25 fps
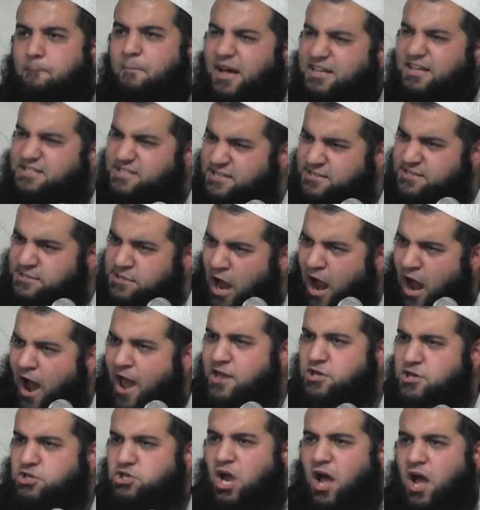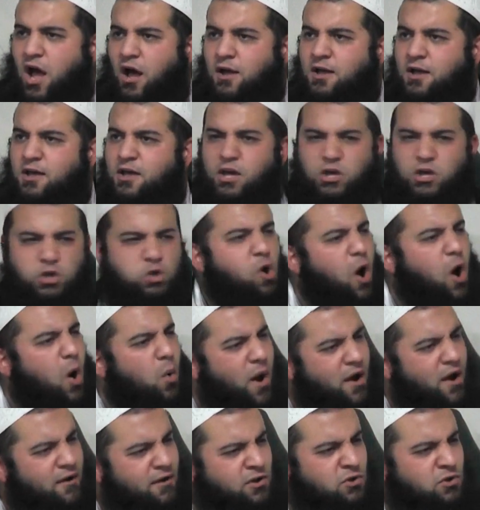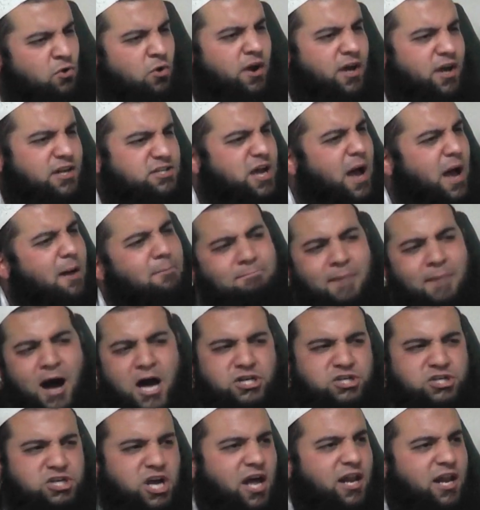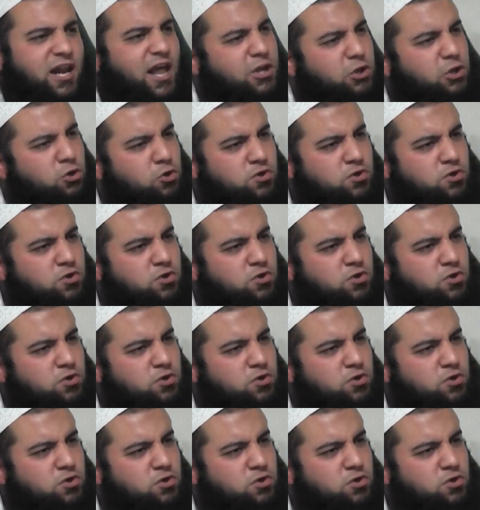My sister Aisha, you are wearing your hijab, mashallah.